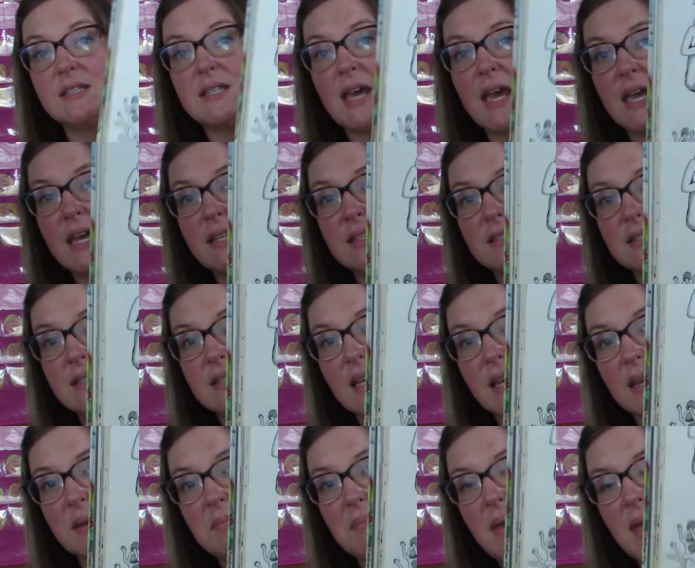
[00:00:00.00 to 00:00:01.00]
10
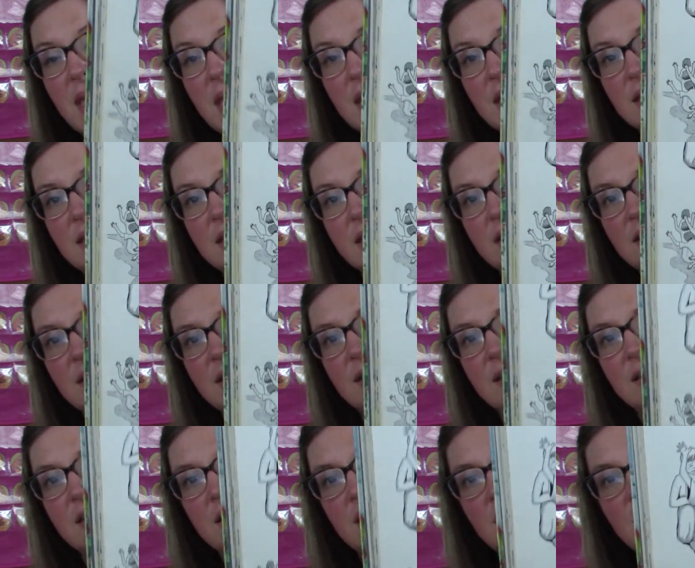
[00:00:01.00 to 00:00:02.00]
Sick Men.
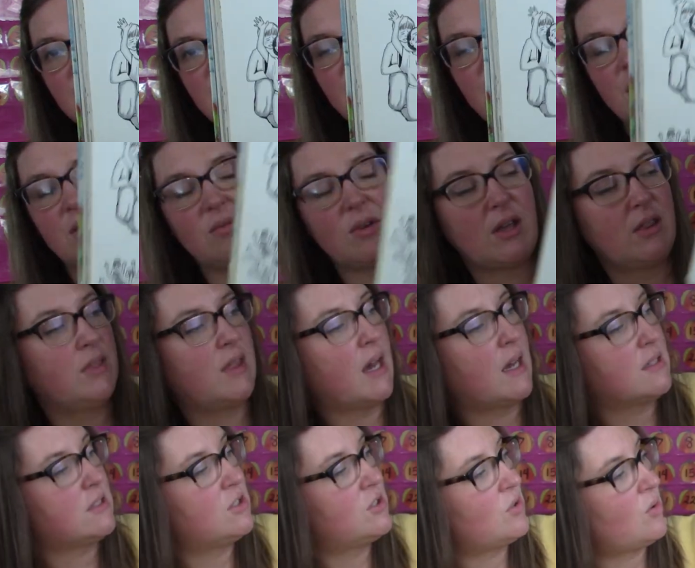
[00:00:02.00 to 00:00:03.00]
I read
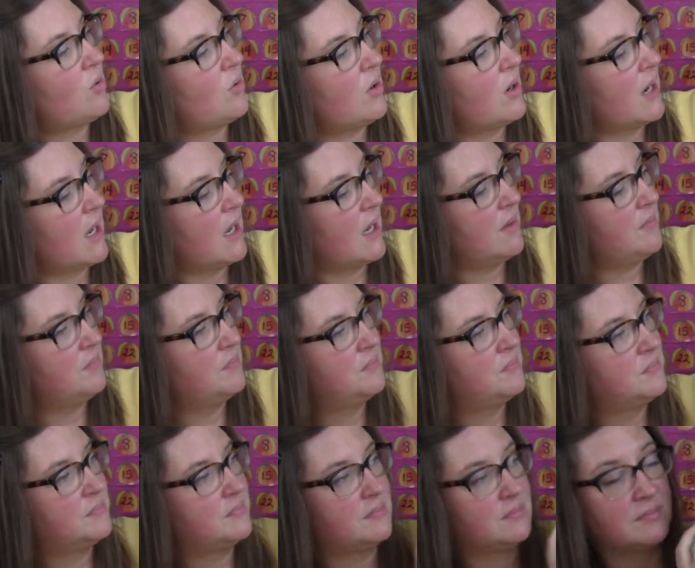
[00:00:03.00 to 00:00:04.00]
that story.
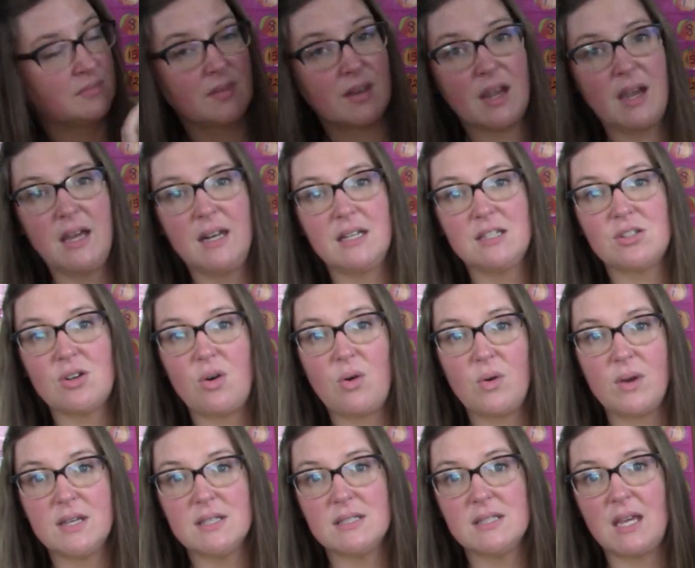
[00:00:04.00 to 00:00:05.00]
And it's
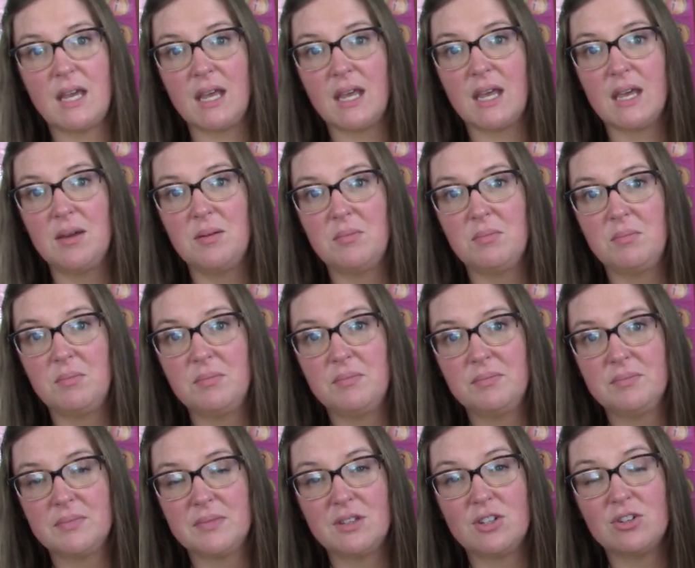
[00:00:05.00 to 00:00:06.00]
always like in
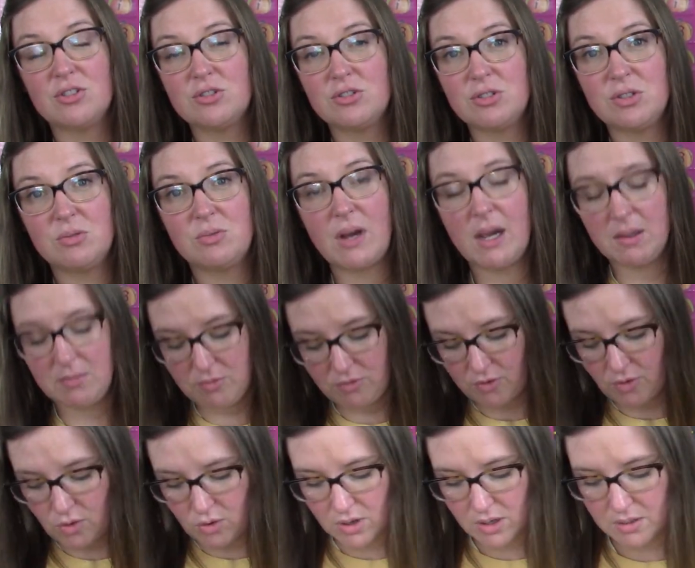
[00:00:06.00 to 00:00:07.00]
nursery rhyme
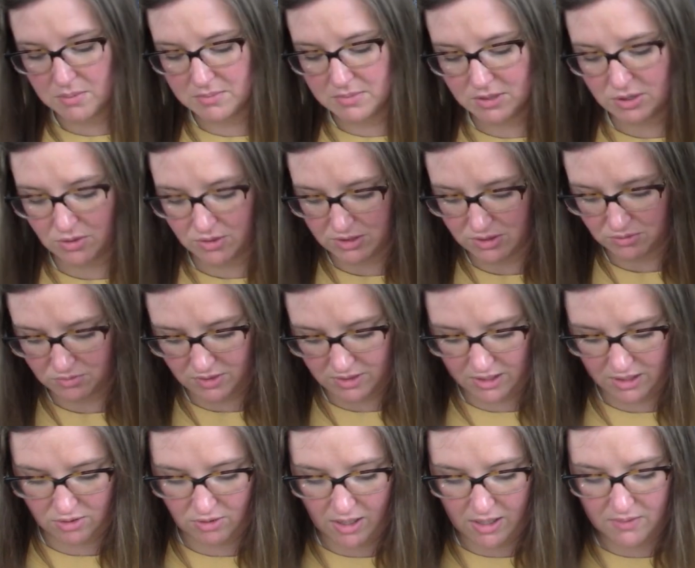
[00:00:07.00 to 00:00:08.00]
form. So it's a
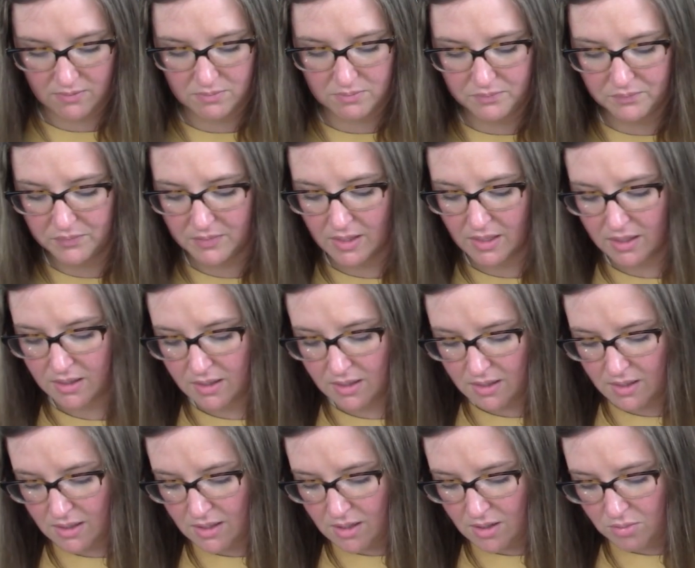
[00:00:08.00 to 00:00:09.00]
really great
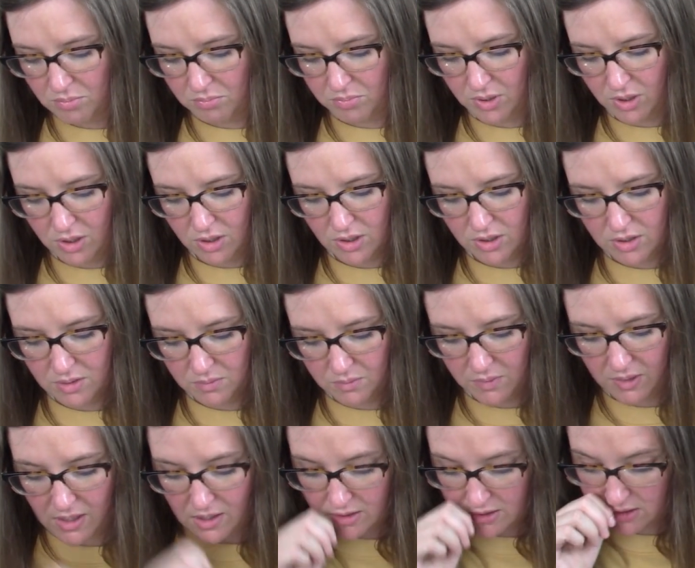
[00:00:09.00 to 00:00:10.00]
book.
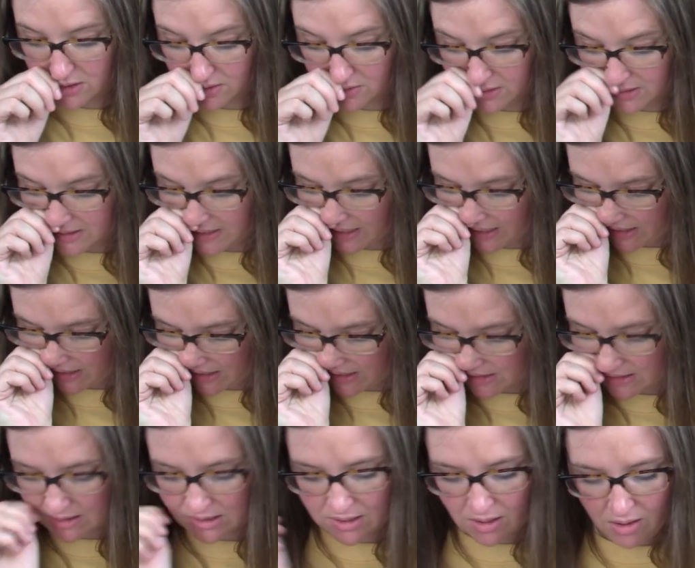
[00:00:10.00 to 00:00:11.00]
We also sang
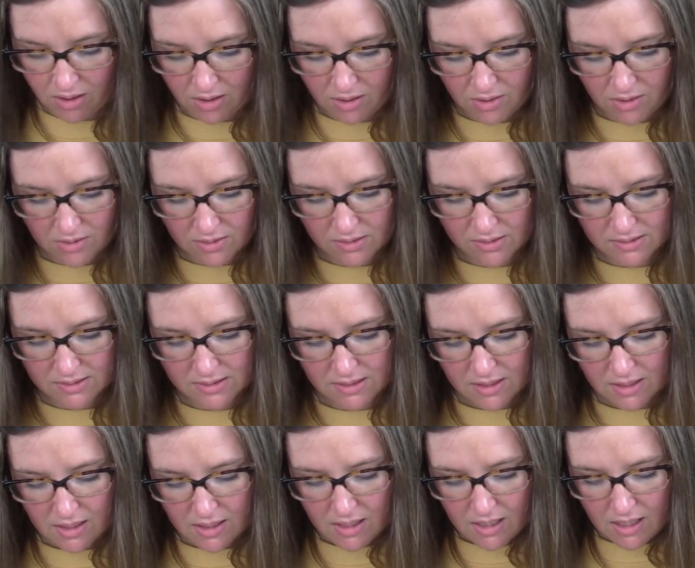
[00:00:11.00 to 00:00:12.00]
songs.
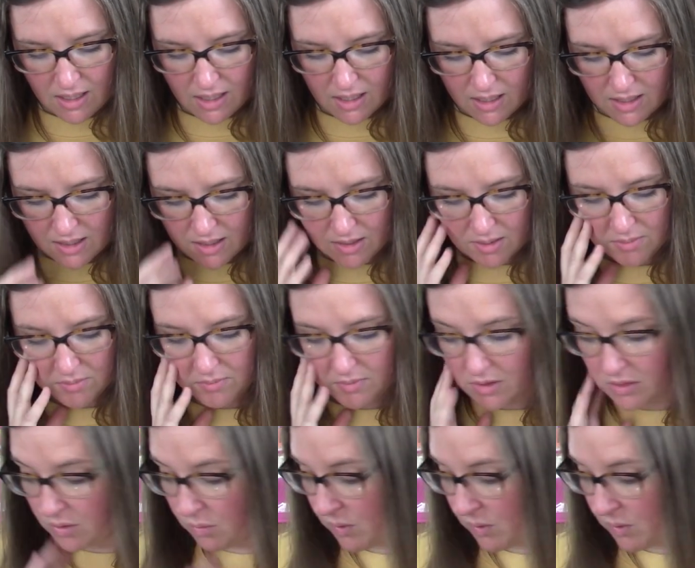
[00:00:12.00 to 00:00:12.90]
Um, the